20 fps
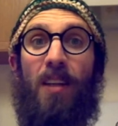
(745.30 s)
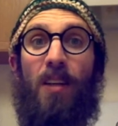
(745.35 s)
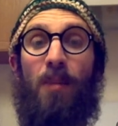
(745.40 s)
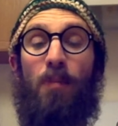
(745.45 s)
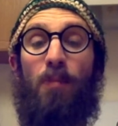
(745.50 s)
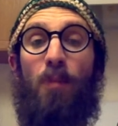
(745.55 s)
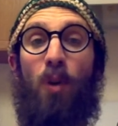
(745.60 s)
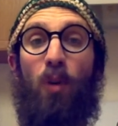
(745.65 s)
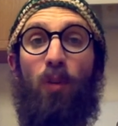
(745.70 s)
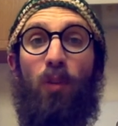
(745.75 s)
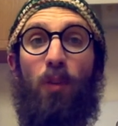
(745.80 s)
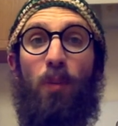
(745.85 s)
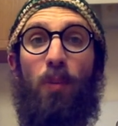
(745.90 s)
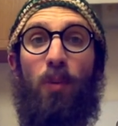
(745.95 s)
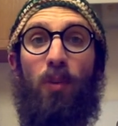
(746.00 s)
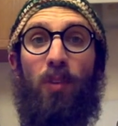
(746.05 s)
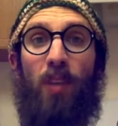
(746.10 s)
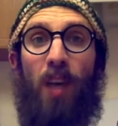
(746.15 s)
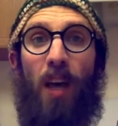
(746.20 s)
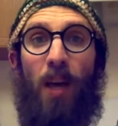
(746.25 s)
multiple
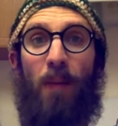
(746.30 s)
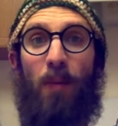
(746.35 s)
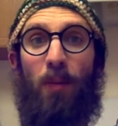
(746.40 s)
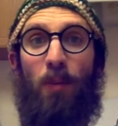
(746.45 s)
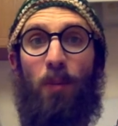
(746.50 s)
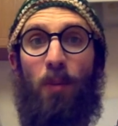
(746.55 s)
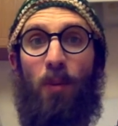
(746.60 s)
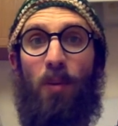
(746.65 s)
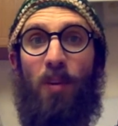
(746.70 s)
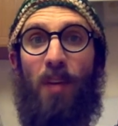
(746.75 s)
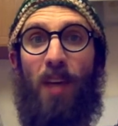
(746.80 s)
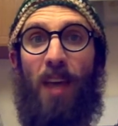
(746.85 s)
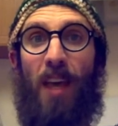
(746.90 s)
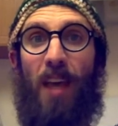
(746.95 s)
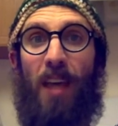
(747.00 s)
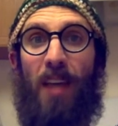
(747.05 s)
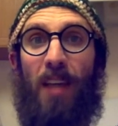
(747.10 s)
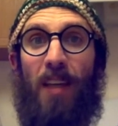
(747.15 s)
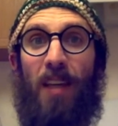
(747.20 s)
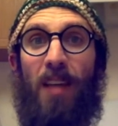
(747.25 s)
times per
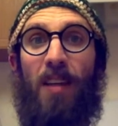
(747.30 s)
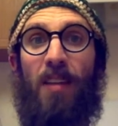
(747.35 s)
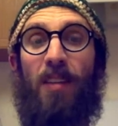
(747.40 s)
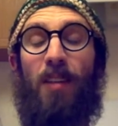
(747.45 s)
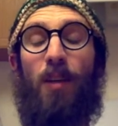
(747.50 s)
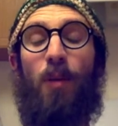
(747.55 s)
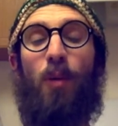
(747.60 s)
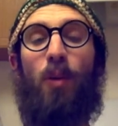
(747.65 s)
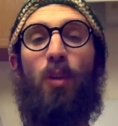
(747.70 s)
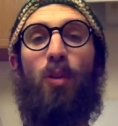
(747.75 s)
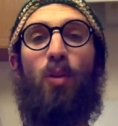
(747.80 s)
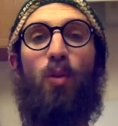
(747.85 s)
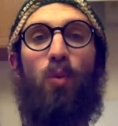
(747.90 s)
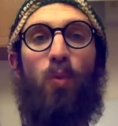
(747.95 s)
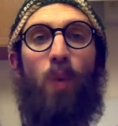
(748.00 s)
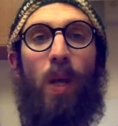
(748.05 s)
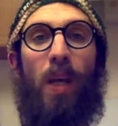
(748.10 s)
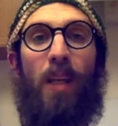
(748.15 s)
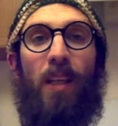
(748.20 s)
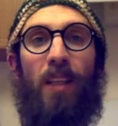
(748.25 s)
day that would
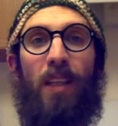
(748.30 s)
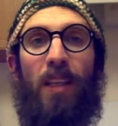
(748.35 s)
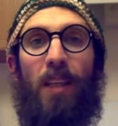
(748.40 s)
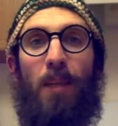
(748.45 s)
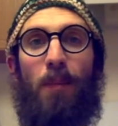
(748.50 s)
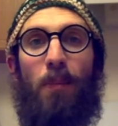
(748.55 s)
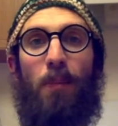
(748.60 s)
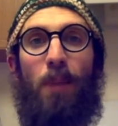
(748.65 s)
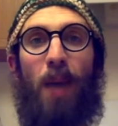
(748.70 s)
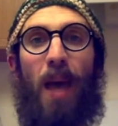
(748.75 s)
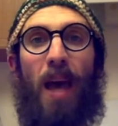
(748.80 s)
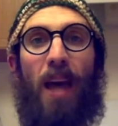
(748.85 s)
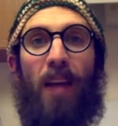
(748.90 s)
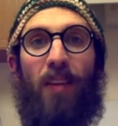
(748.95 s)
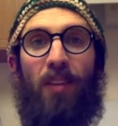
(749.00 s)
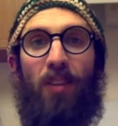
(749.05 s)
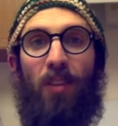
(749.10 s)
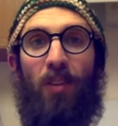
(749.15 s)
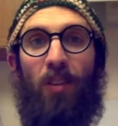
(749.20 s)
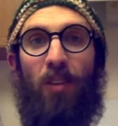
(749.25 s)
greatly impact
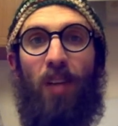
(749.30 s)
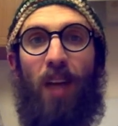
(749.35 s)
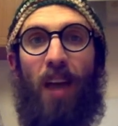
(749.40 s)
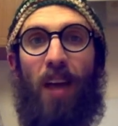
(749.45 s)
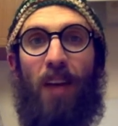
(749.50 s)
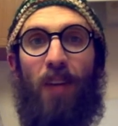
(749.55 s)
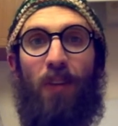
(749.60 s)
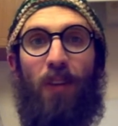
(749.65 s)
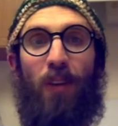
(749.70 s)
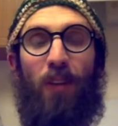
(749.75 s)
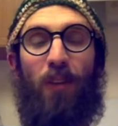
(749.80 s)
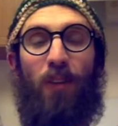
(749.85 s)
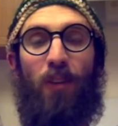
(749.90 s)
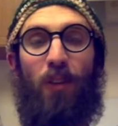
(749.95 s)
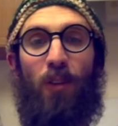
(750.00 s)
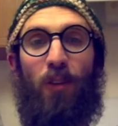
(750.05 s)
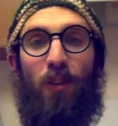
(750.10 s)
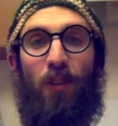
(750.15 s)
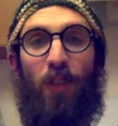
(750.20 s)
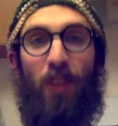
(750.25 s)
your life if you're
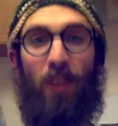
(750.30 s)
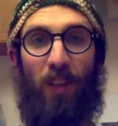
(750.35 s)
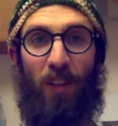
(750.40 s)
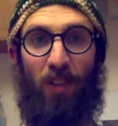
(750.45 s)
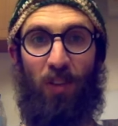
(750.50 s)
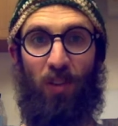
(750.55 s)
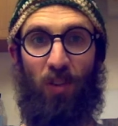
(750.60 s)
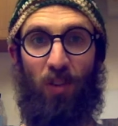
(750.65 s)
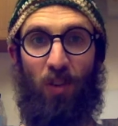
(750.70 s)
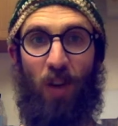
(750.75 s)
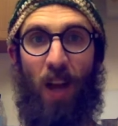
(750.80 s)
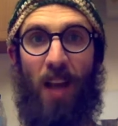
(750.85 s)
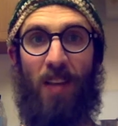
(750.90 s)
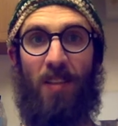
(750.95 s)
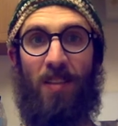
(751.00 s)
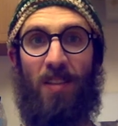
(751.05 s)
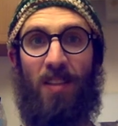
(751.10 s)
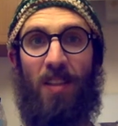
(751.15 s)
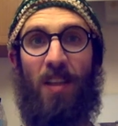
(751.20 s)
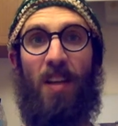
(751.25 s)
feeling
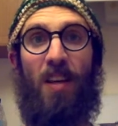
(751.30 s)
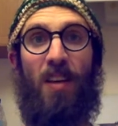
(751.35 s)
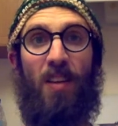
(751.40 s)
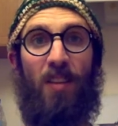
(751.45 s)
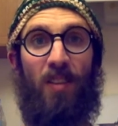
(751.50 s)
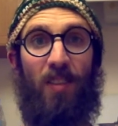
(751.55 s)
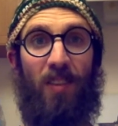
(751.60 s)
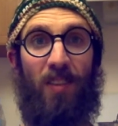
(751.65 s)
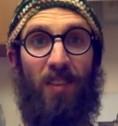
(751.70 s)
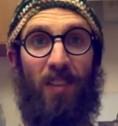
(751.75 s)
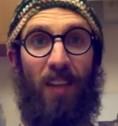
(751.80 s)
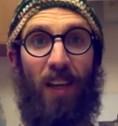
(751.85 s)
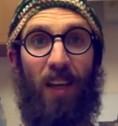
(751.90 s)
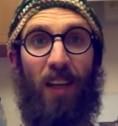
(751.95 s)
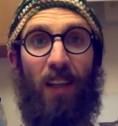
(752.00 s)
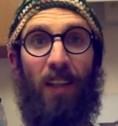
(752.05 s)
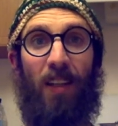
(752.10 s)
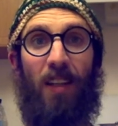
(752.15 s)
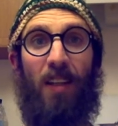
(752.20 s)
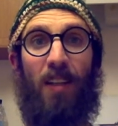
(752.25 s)
stressed,
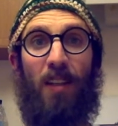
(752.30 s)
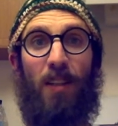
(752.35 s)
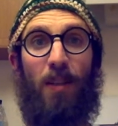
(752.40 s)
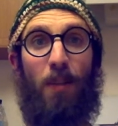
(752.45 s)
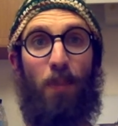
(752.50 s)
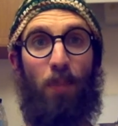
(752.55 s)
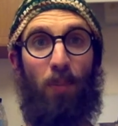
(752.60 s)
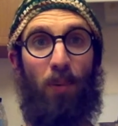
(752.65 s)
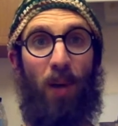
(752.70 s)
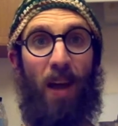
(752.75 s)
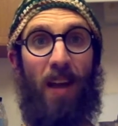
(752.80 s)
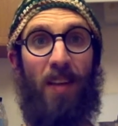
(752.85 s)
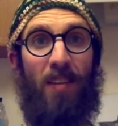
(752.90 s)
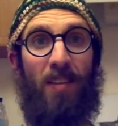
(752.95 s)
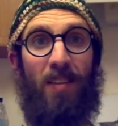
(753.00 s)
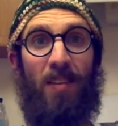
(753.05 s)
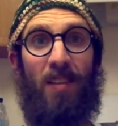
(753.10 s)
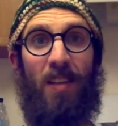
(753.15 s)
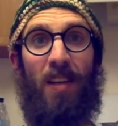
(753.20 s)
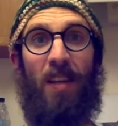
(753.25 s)
sick,
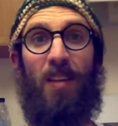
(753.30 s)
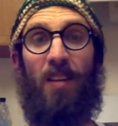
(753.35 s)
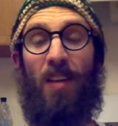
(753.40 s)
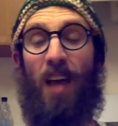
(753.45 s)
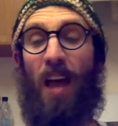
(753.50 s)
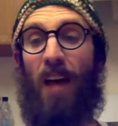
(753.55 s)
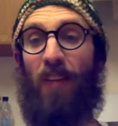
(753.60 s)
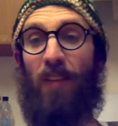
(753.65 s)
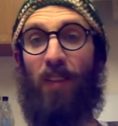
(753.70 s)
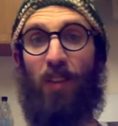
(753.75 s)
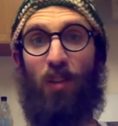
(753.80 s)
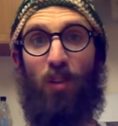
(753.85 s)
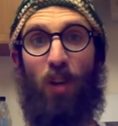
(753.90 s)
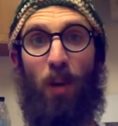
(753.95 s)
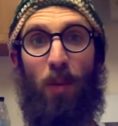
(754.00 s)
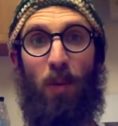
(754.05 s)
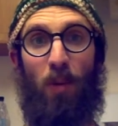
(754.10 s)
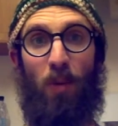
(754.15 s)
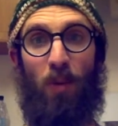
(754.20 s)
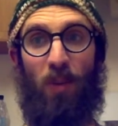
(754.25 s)
depressed, having
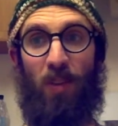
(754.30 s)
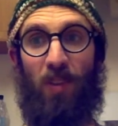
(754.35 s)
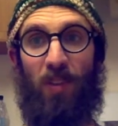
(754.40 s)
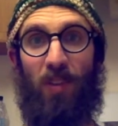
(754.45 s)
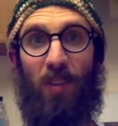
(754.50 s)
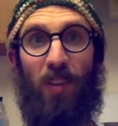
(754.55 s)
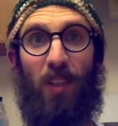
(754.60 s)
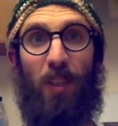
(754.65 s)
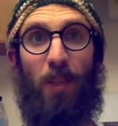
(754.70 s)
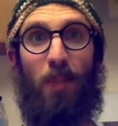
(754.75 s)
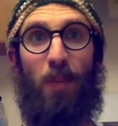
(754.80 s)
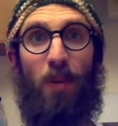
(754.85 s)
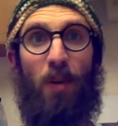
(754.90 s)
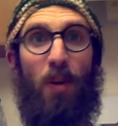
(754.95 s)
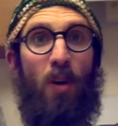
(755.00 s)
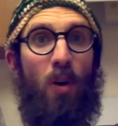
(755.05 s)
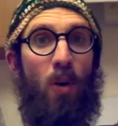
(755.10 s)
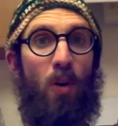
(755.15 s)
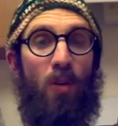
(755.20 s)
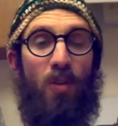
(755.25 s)
trouble with sleep,
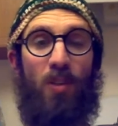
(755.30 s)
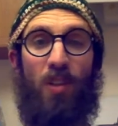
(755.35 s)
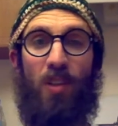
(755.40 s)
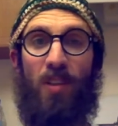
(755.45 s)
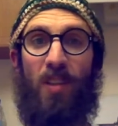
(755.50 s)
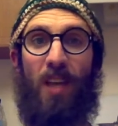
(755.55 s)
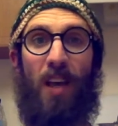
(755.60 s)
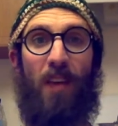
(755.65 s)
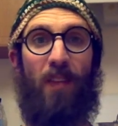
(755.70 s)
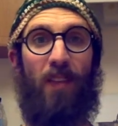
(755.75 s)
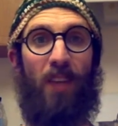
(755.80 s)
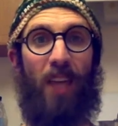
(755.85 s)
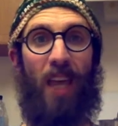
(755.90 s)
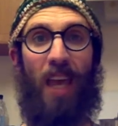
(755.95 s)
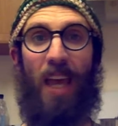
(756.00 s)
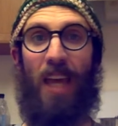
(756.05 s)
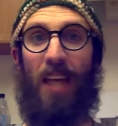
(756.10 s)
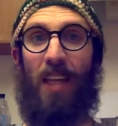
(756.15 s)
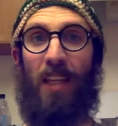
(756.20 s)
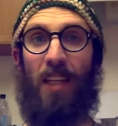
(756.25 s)
or just having
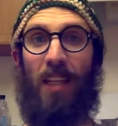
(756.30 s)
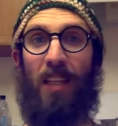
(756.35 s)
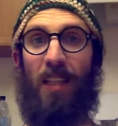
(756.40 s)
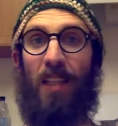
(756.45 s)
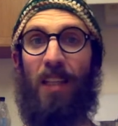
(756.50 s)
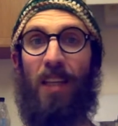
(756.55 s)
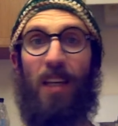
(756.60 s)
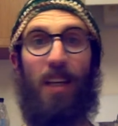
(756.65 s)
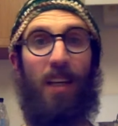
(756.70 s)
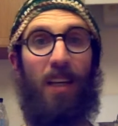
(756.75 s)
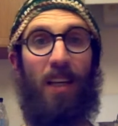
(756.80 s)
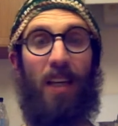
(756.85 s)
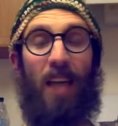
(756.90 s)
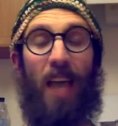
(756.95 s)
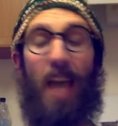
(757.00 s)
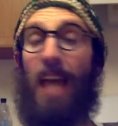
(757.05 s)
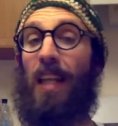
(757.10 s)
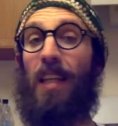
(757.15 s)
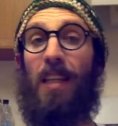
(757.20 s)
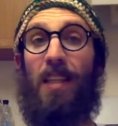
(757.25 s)

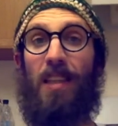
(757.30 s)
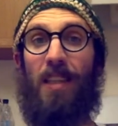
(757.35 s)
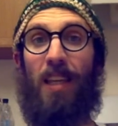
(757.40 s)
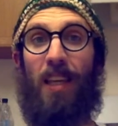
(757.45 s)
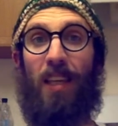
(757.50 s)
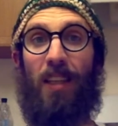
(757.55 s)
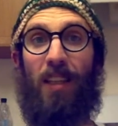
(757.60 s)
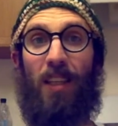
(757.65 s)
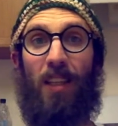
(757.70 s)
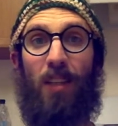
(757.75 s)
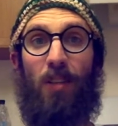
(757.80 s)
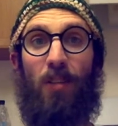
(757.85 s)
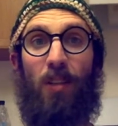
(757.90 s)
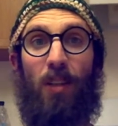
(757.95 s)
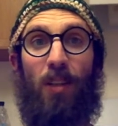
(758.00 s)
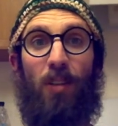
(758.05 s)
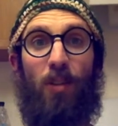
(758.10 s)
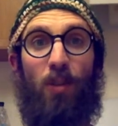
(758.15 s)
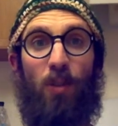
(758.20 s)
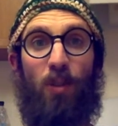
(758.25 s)
anything that you need
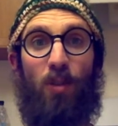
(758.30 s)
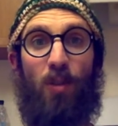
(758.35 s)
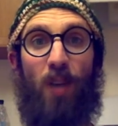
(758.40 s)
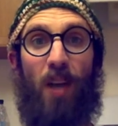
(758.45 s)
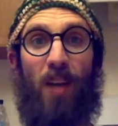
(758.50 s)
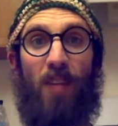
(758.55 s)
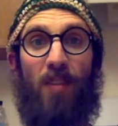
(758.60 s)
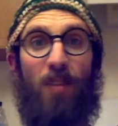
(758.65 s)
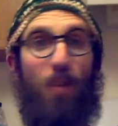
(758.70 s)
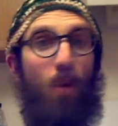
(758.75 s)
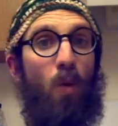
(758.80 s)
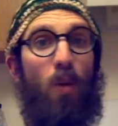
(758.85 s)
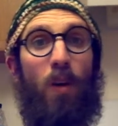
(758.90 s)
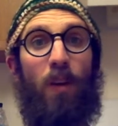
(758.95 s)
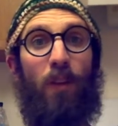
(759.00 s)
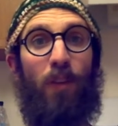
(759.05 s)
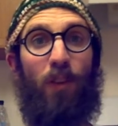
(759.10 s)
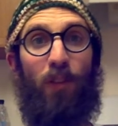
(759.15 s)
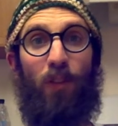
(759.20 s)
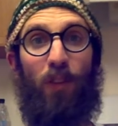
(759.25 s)
to address, or if
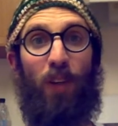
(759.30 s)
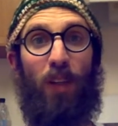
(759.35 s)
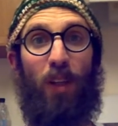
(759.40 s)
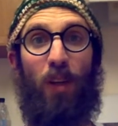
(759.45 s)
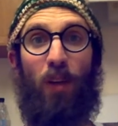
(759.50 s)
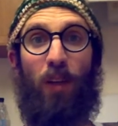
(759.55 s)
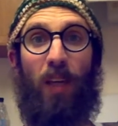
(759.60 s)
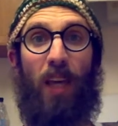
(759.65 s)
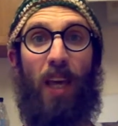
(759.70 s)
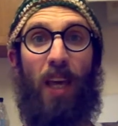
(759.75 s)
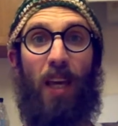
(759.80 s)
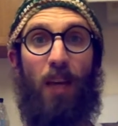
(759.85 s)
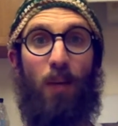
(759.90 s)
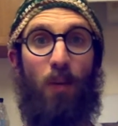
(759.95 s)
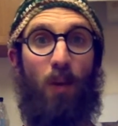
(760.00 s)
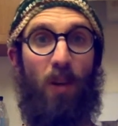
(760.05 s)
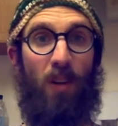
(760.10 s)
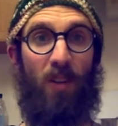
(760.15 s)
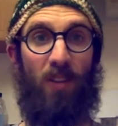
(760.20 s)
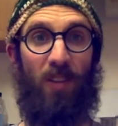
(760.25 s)
you feel okay and
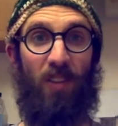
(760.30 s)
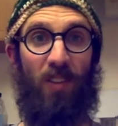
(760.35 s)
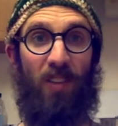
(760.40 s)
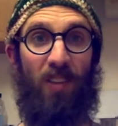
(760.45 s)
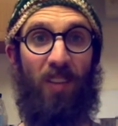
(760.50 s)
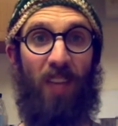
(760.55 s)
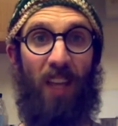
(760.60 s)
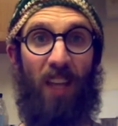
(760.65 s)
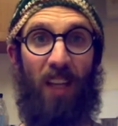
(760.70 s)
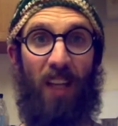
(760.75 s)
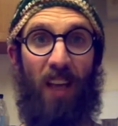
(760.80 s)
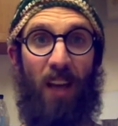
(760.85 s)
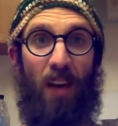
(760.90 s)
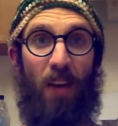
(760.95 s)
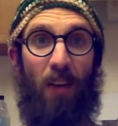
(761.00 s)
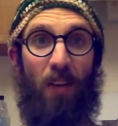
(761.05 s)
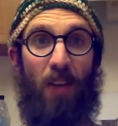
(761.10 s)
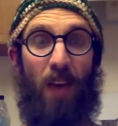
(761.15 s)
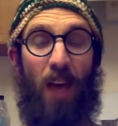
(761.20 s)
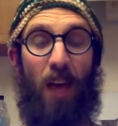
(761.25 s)
want to sustain
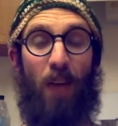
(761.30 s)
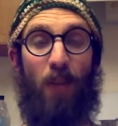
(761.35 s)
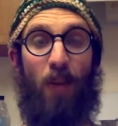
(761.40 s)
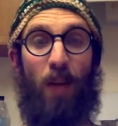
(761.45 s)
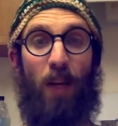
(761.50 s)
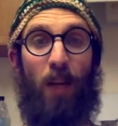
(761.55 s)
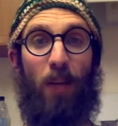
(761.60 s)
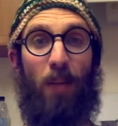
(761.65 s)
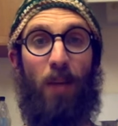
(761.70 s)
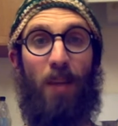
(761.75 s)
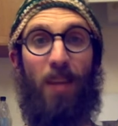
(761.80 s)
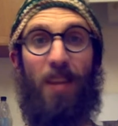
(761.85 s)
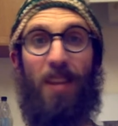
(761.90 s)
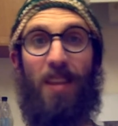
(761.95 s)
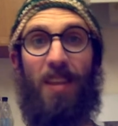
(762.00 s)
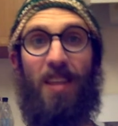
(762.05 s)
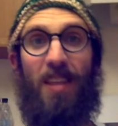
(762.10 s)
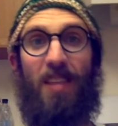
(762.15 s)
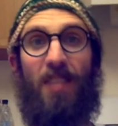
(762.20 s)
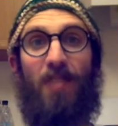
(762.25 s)
health. I recommend
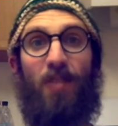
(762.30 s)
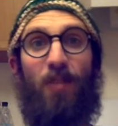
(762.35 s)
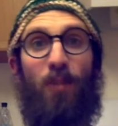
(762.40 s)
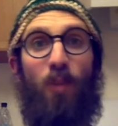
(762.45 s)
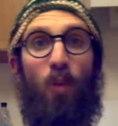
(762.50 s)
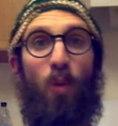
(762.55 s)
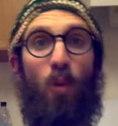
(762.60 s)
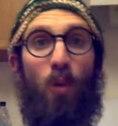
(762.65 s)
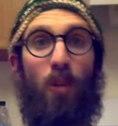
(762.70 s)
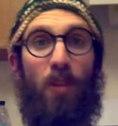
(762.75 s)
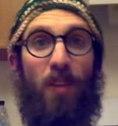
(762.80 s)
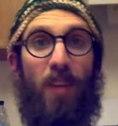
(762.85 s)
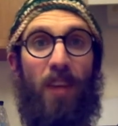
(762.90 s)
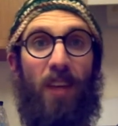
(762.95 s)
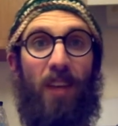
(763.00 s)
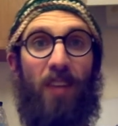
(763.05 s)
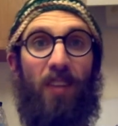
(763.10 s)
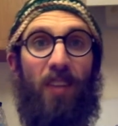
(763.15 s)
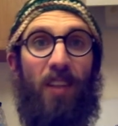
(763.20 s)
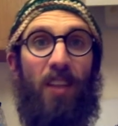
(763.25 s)
these 4
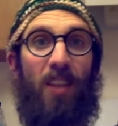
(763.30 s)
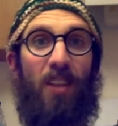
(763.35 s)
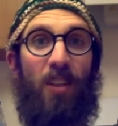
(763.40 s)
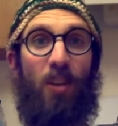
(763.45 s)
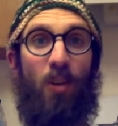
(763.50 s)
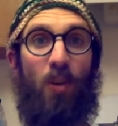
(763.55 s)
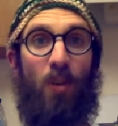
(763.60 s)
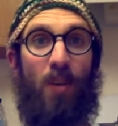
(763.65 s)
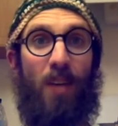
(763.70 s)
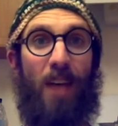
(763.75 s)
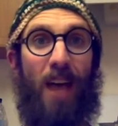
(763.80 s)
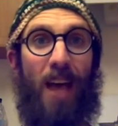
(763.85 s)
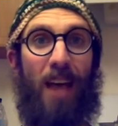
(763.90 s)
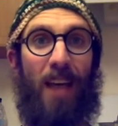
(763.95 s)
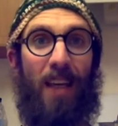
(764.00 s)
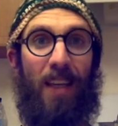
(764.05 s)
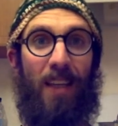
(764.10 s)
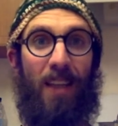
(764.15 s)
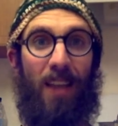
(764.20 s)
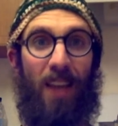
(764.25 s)
things in your diet.